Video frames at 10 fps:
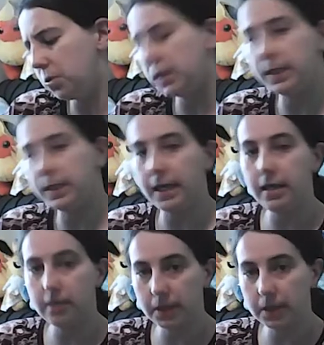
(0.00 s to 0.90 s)

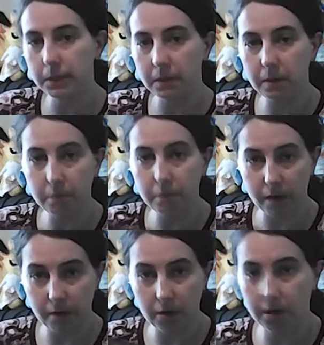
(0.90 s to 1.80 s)
seen this film, but
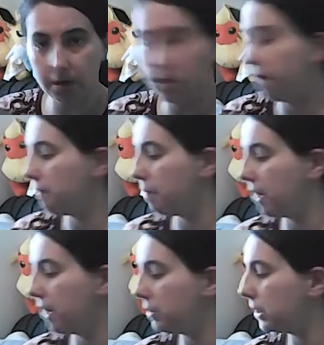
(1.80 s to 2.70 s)
I've heard enough
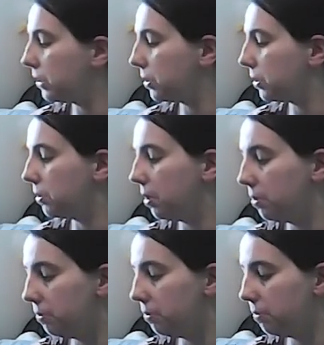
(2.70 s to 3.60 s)
about it to
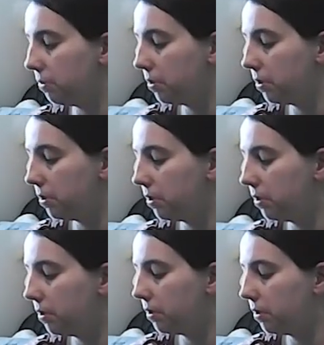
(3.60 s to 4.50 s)
know
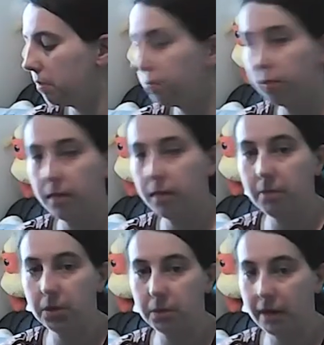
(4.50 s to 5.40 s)
pretty
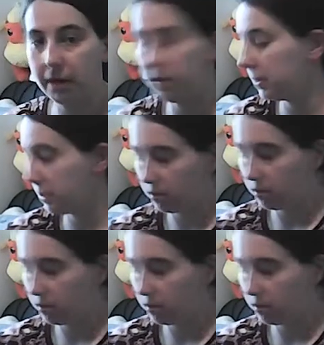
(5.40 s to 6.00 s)
much about it.